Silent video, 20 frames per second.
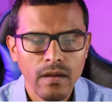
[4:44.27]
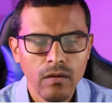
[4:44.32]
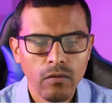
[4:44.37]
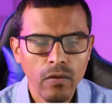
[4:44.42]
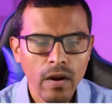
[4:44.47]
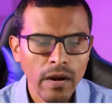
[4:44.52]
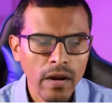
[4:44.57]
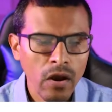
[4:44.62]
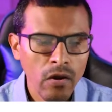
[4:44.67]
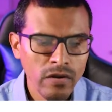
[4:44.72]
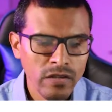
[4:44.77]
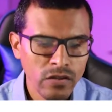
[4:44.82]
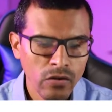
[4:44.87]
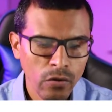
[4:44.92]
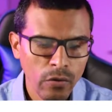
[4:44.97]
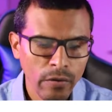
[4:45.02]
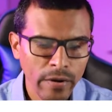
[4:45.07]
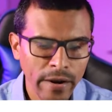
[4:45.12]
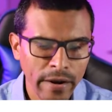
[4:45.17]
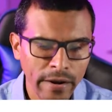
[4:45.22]
Right now it's
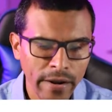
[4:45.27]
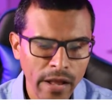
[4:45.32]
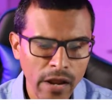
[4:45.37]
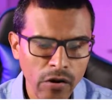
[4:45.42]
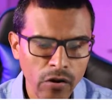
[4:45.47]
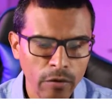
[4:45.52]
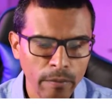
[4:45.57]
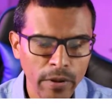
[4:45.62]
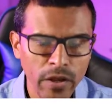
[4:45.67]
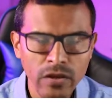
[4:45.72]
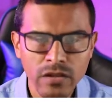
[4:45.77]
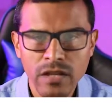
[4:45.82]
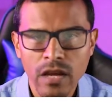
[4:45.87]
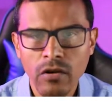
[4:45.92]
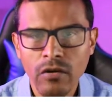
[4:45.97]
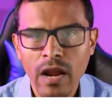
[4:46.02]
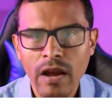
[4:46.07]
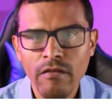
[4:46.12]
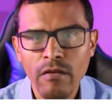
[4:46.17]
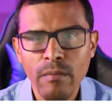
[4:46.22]
throwing an error because I
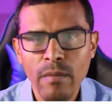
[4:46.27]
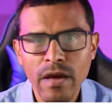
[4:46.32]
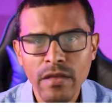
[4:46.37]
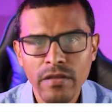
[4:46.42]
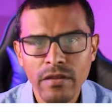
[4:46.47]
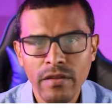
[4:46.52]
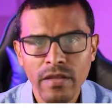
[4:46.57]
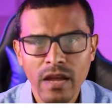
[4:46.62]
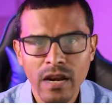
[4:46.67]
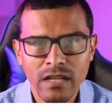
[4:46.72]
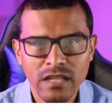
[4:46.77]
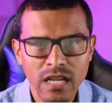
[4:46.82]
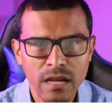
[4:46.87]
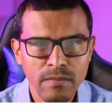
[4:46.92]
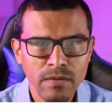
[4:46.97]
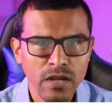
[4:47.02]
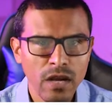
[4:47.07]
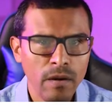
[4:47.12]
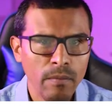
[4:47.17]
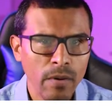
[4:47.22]
don't have a method that
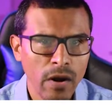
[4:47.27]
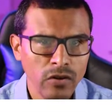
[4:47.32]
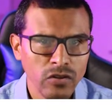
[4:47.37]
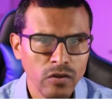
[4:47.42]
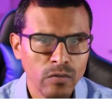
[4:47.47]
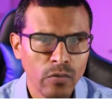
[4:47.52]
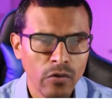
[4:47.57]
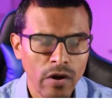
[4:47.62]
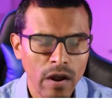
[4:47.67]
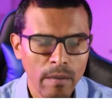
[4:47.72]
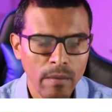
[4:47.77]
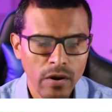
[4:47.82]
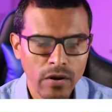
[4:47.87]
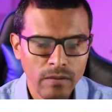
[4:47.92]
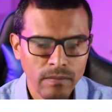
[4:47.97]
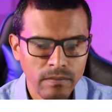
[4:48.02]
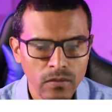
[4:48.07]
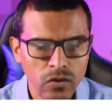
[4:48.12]
accepts a browser parameter.